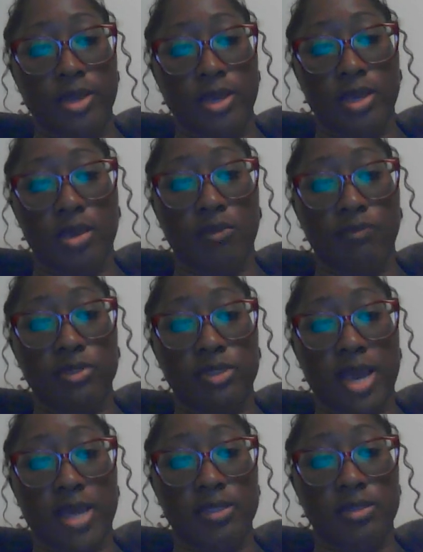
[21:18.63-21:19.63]
He
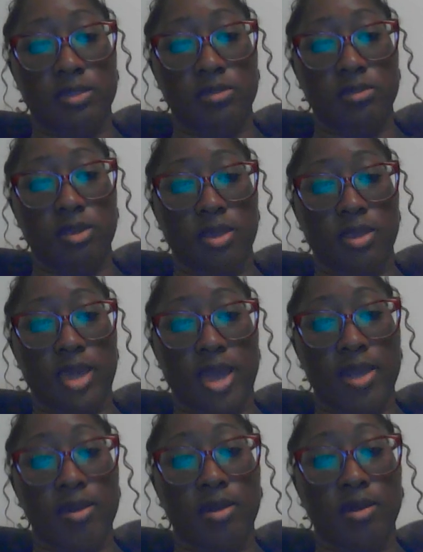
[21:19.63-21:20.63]
emphasizes
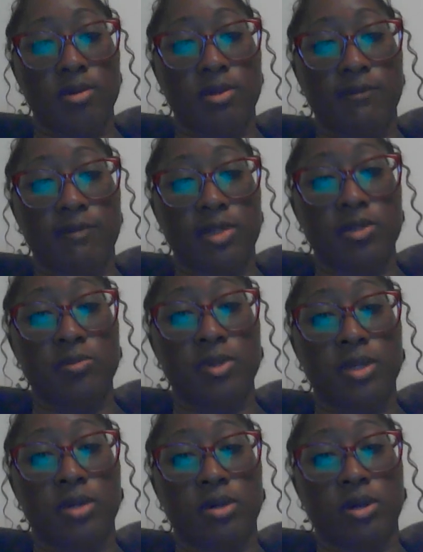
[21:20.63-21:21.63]
that
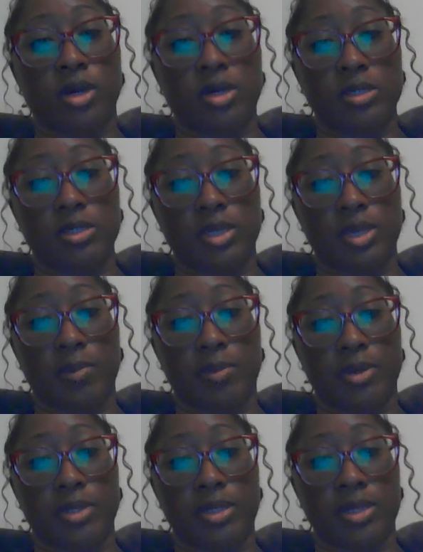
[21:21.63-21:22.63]
development occurs in a
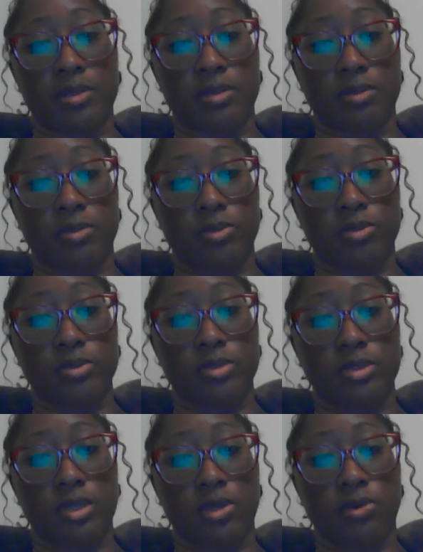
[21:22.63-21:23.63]
predictable
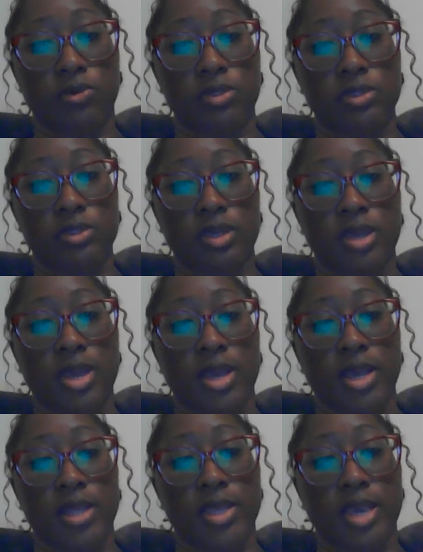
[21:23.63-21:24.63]
sequence
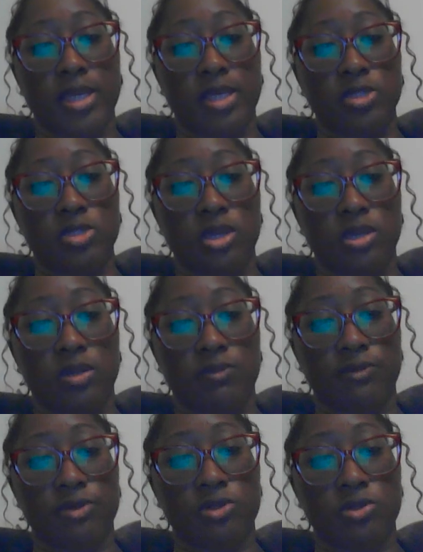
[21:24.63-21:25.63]
and that each
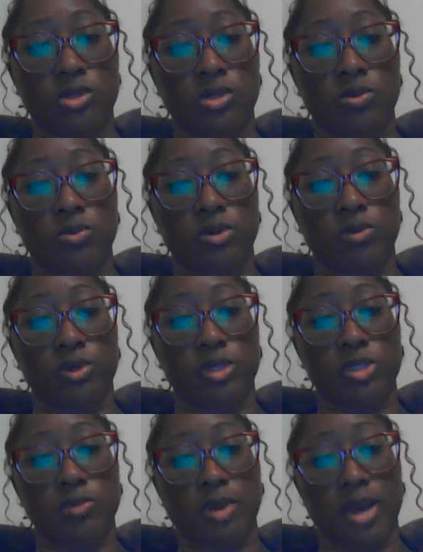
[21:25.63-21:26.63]
individual will
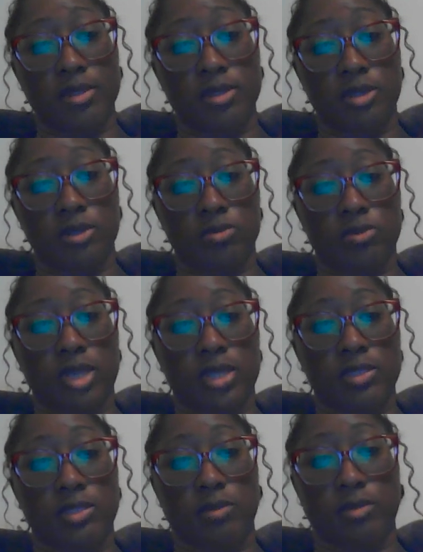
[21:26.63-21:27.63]
reach milestones at
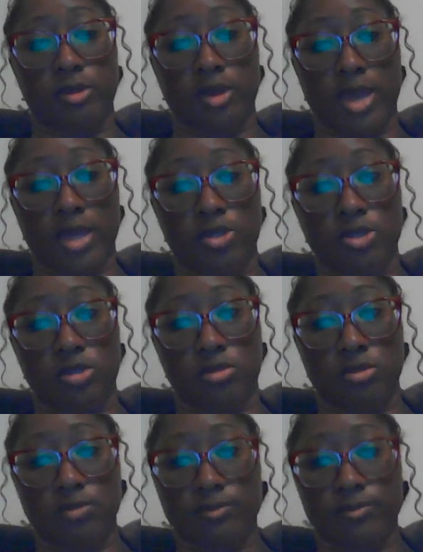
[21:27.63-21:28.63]
similar
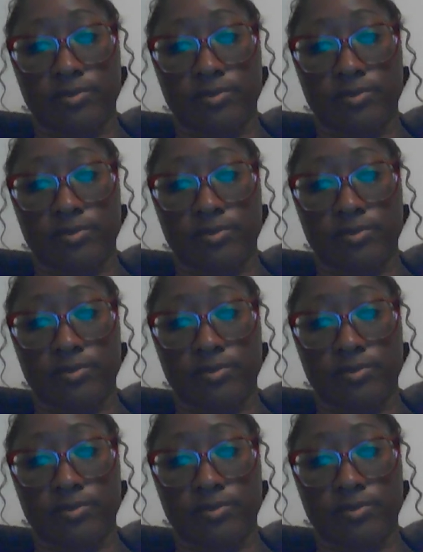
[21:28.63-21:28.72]
ages.